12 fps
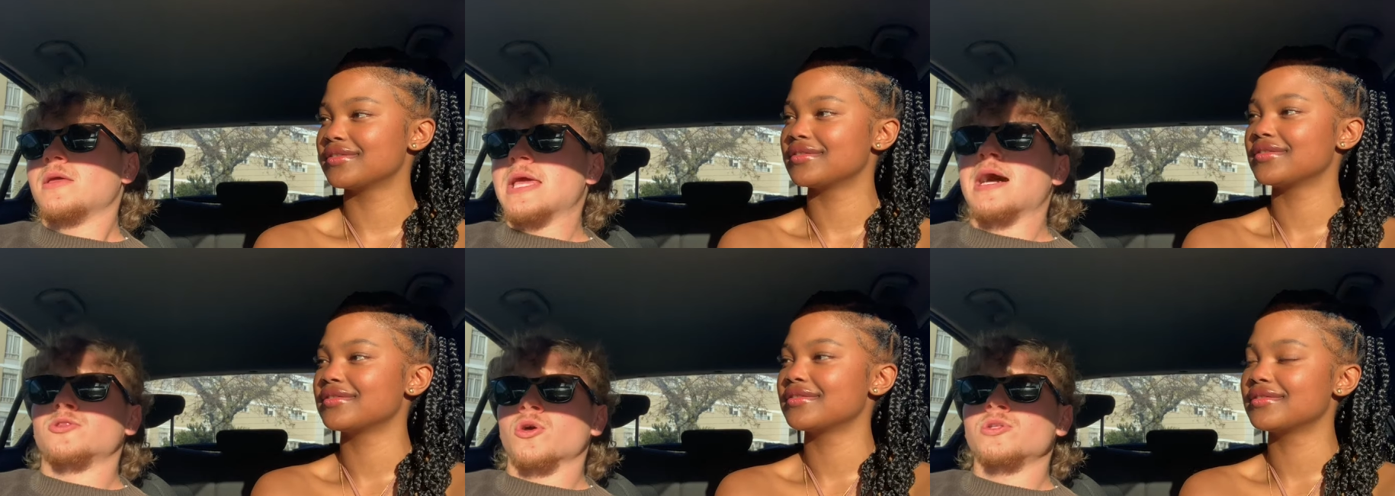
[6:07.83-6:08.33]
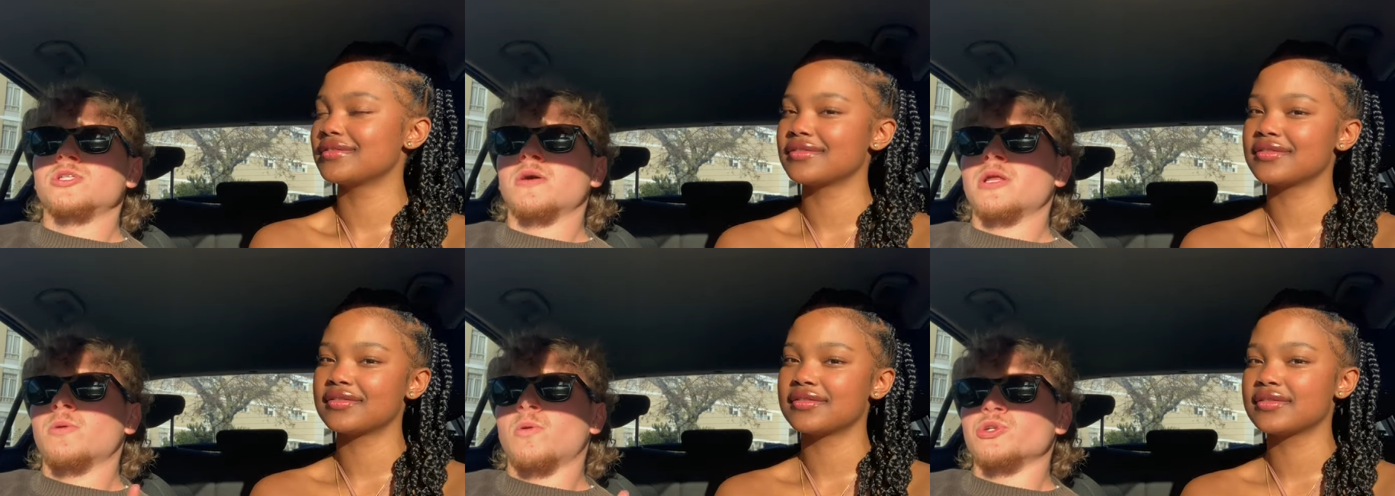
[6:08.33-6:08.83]
Speaker 1: Yeah, don't
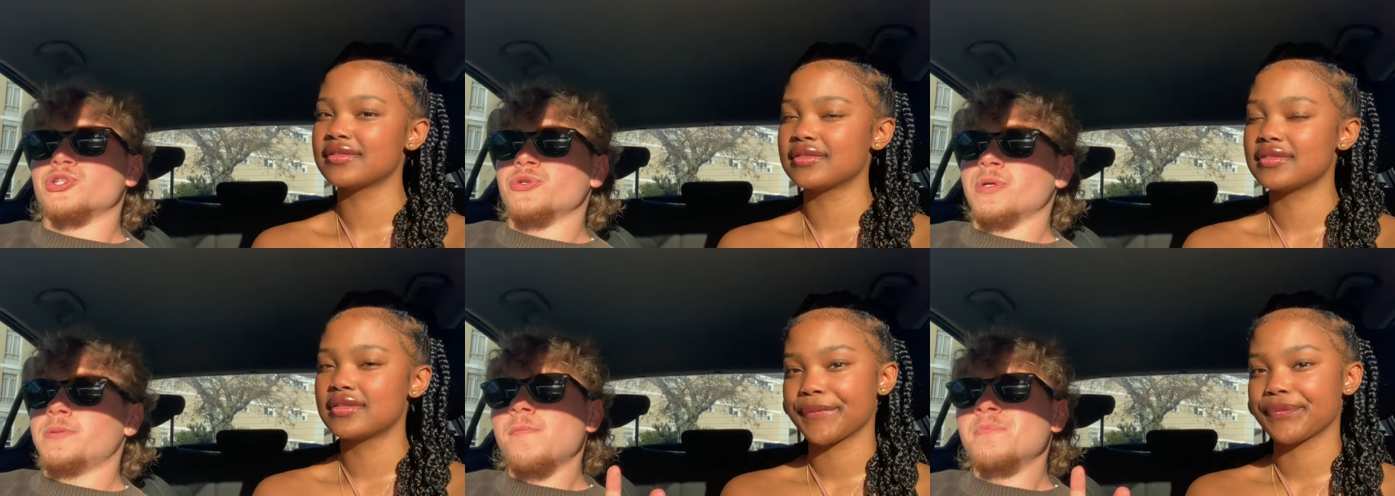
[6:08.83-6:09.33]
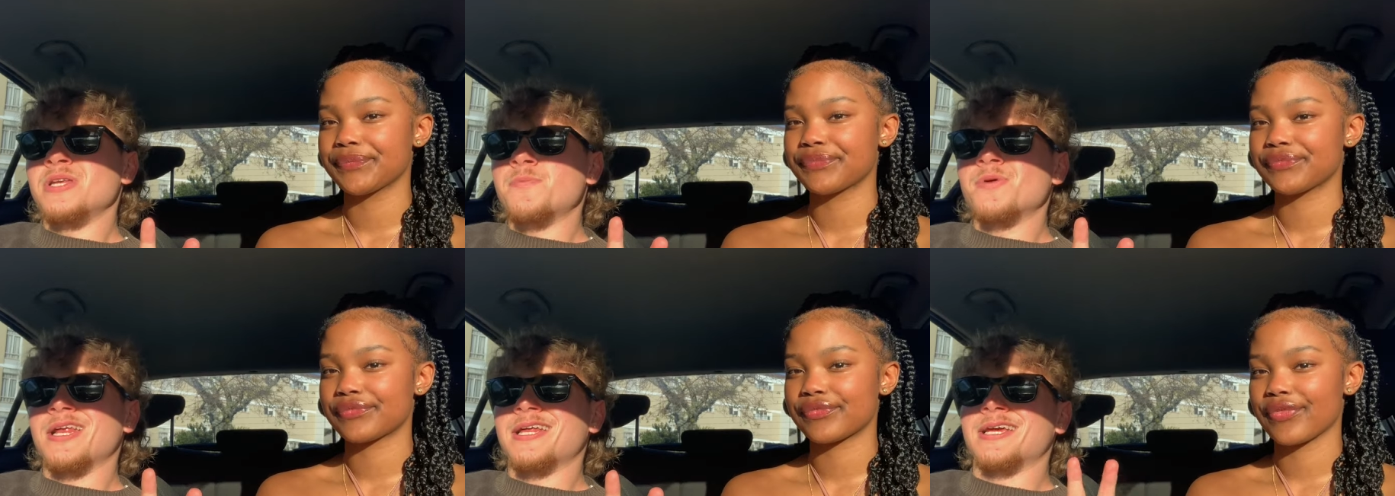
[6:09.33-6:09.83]
tell anyone what you're doing.
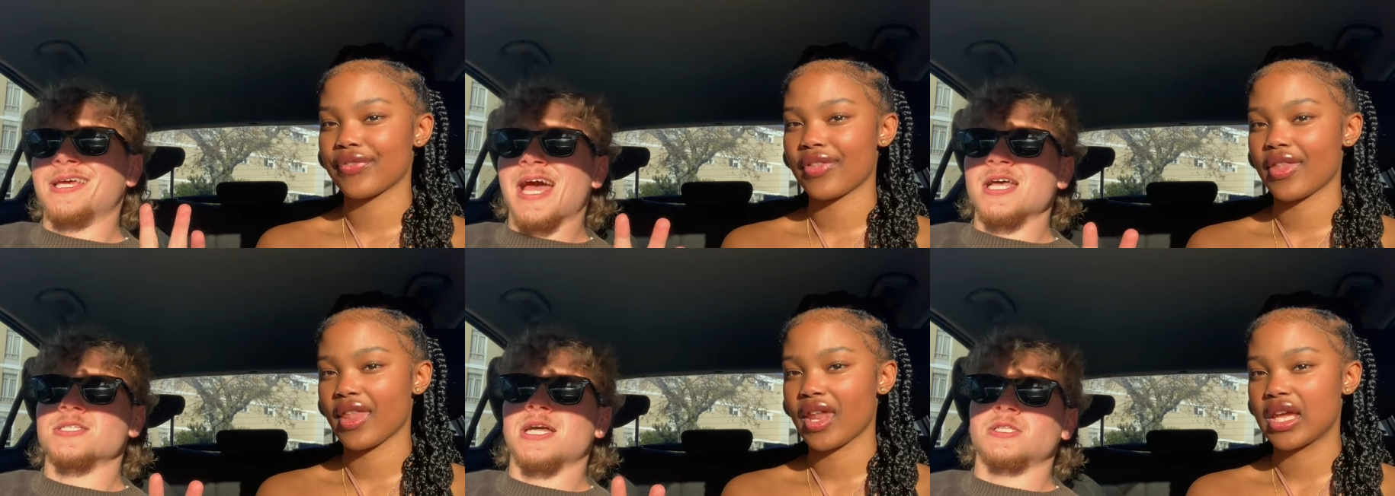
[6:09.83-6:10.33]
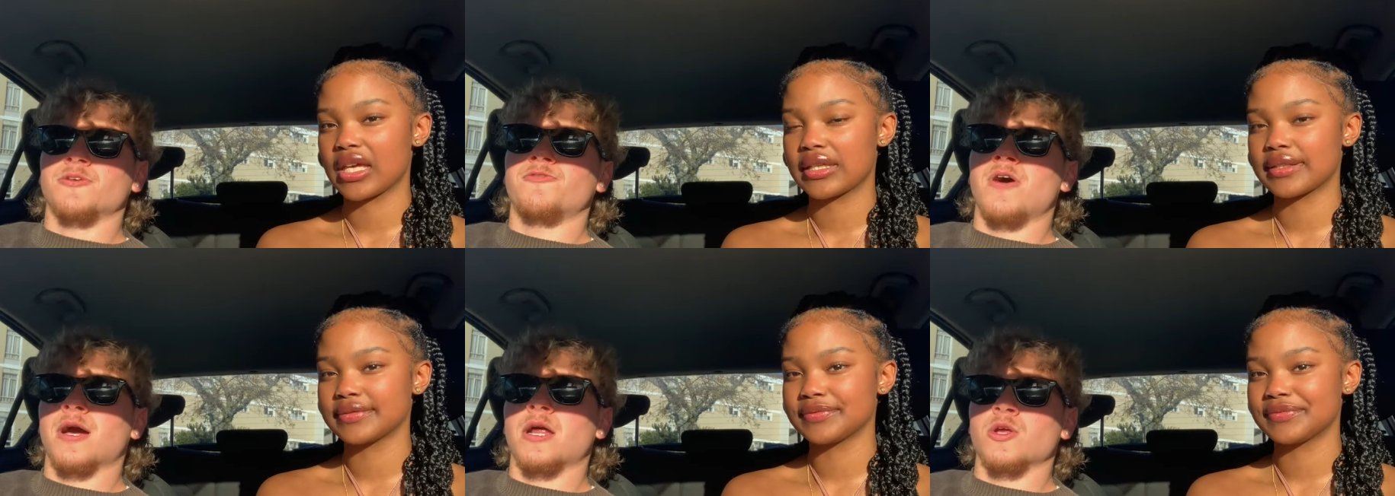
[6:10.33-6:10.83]
Manipulate and gaslight the
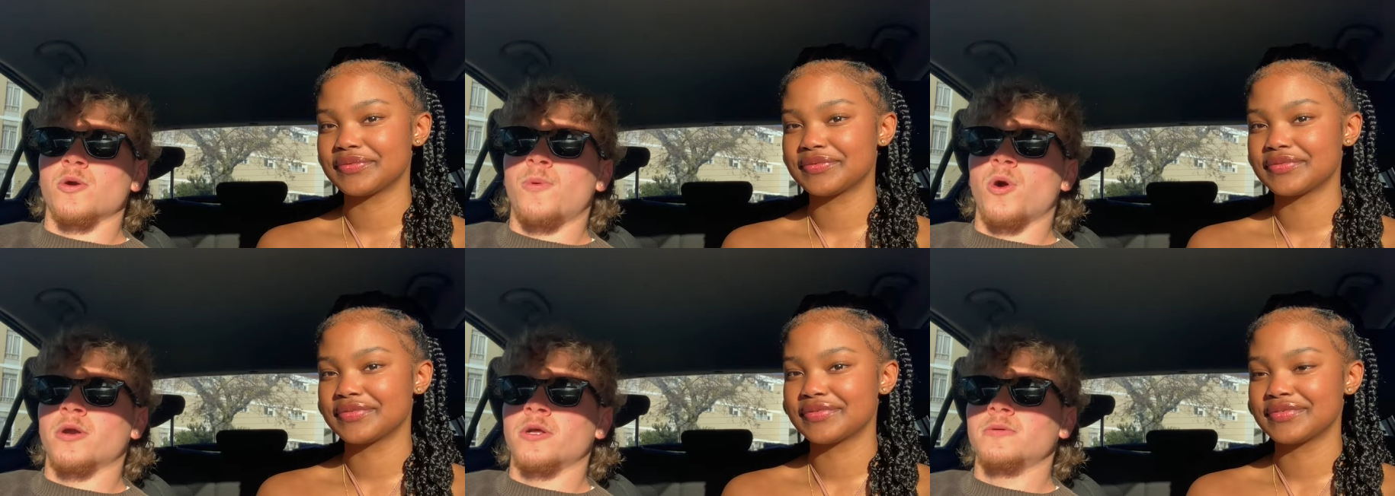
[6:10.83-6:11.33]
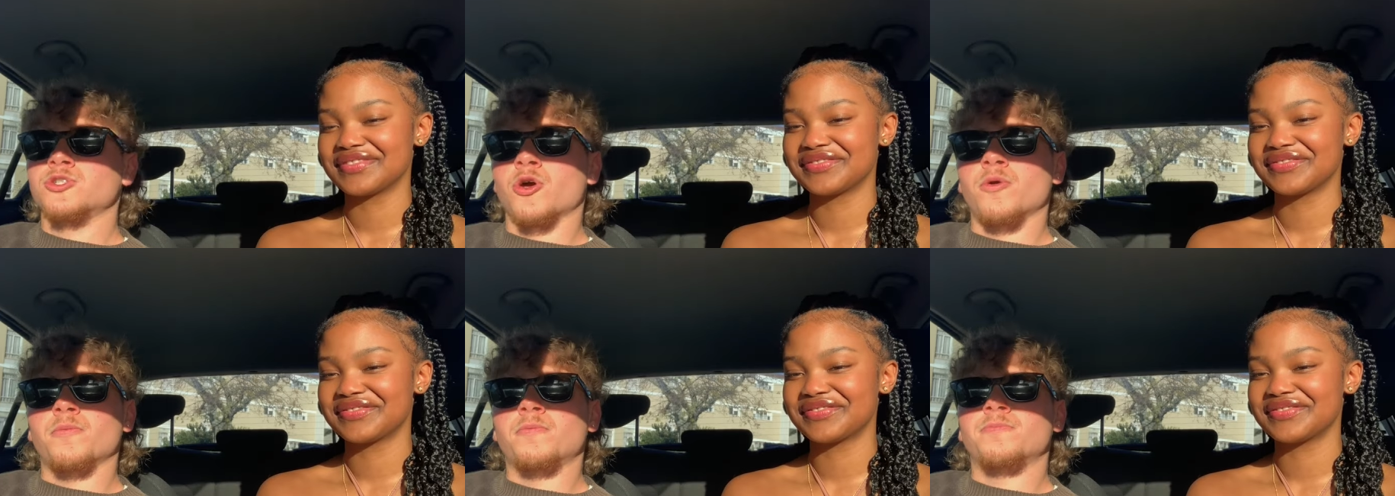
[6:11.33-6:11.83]
fuck out of your partner.
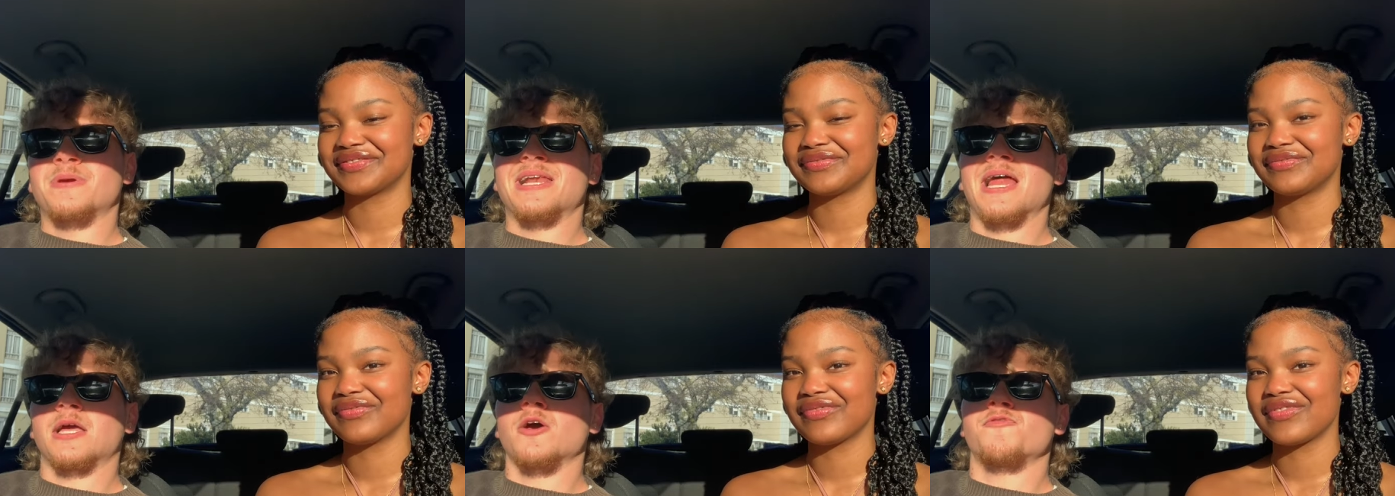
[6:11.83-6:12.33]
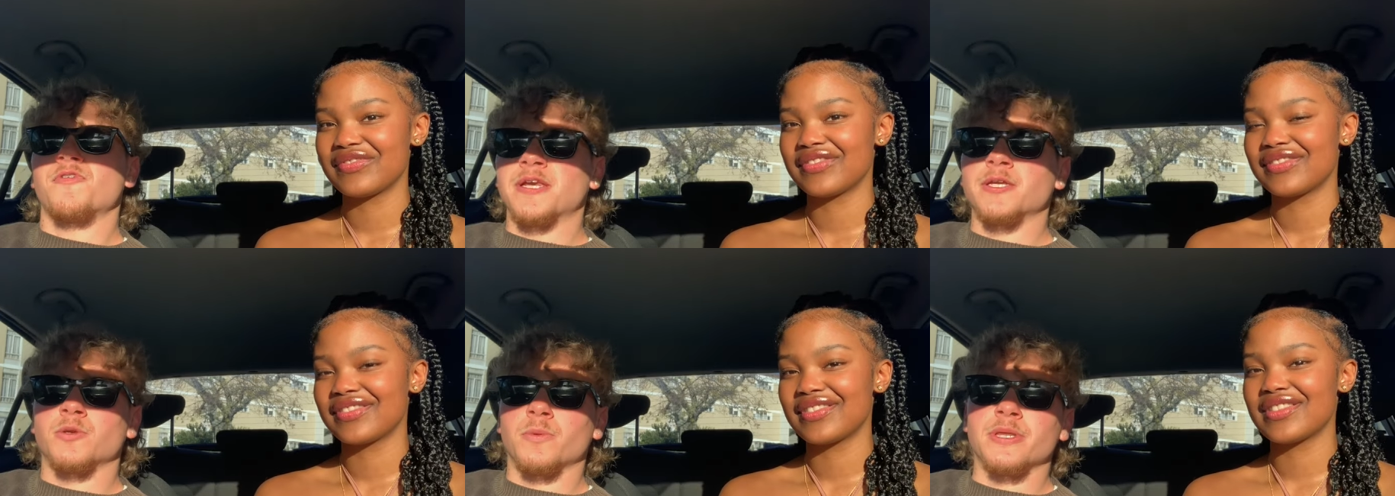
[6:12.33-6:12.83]
So be like
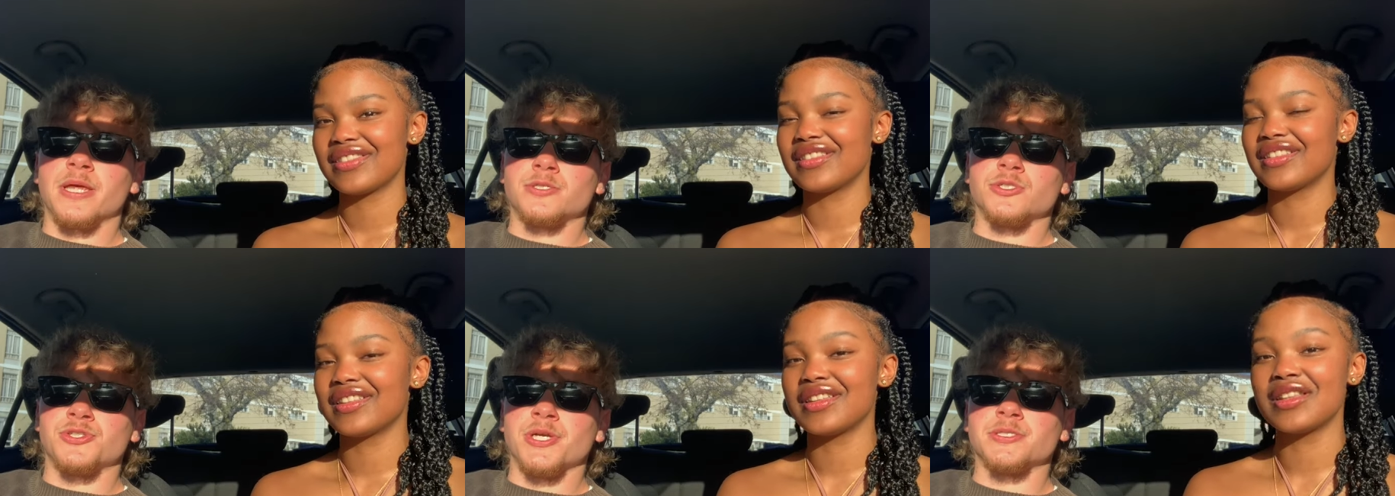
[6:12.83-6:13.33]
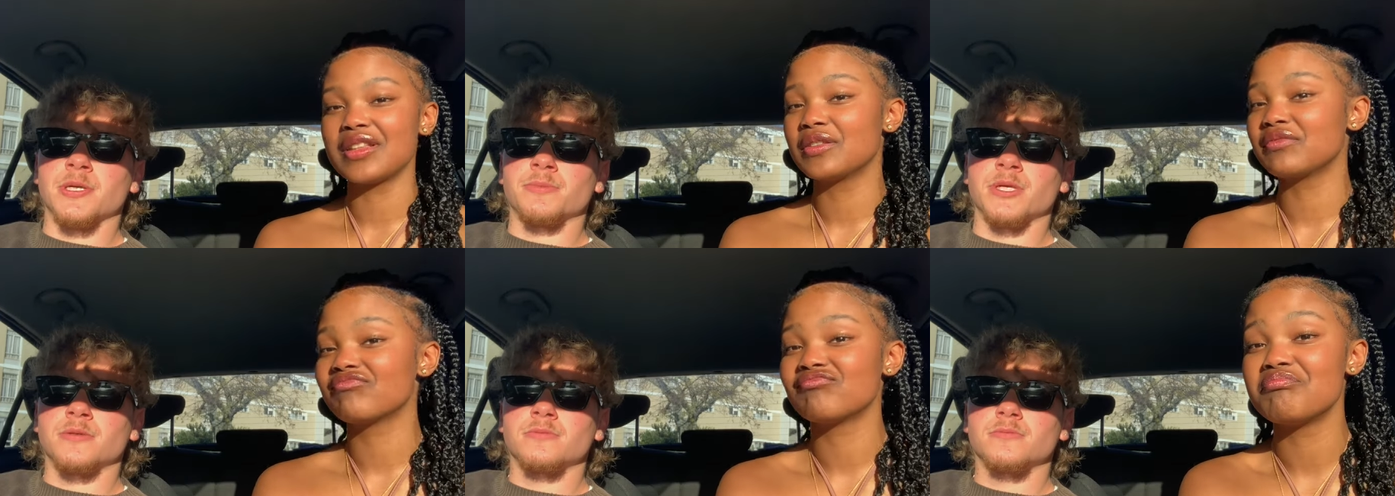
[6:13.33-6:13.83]
offended when they suggest
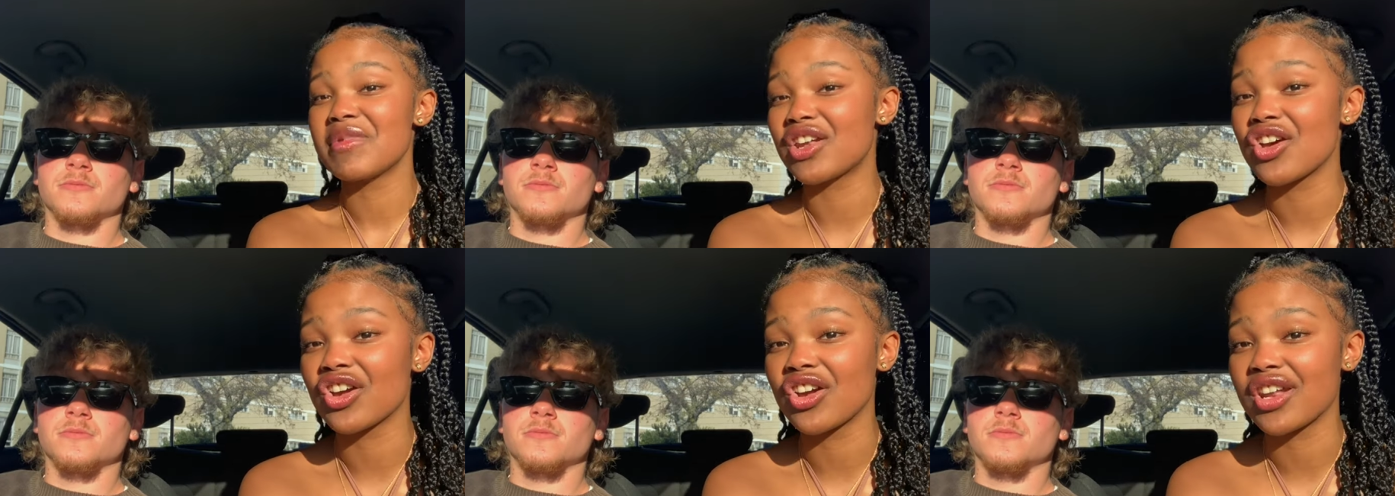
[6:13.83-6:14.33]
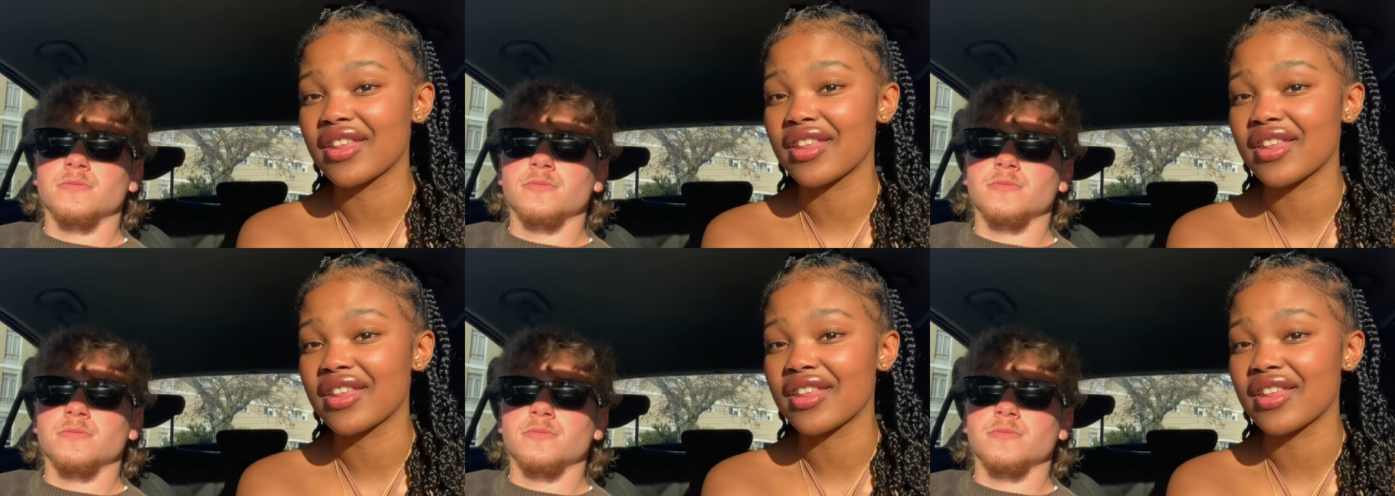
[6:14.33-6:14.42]
something.
Speaker 2: Men are good